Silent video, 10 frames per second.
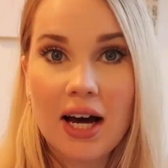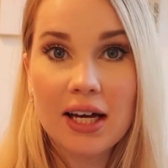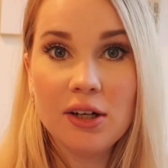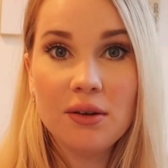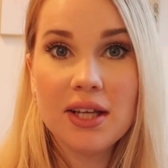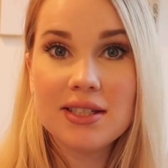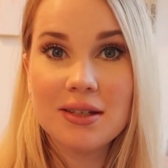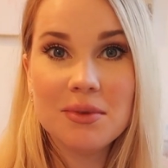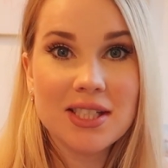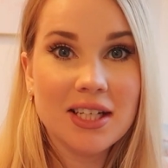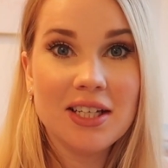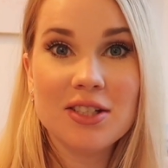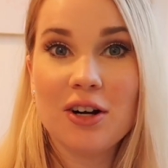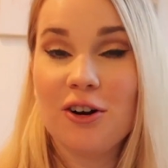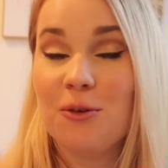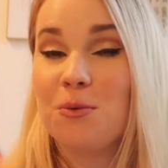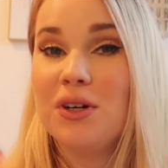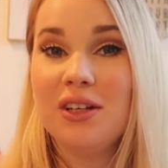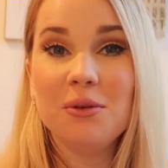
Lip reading: I know that some cities are really